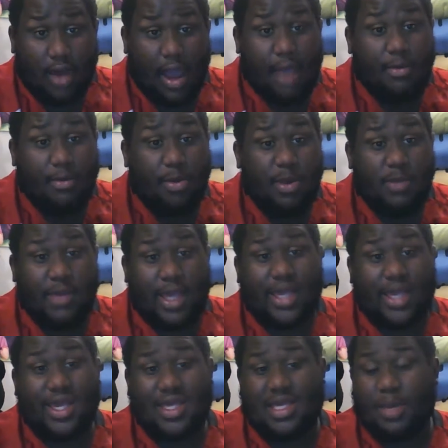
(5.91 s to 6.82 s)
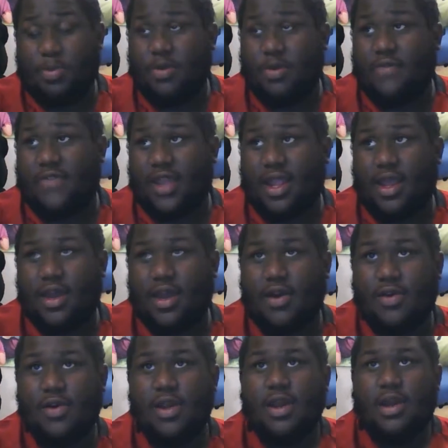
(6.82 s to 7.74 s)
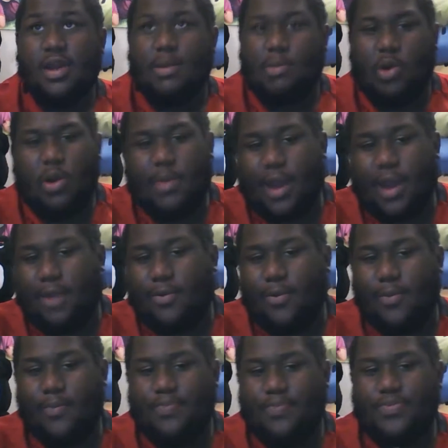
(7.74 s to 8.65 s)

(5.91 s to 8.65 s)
I will be making a separate video more about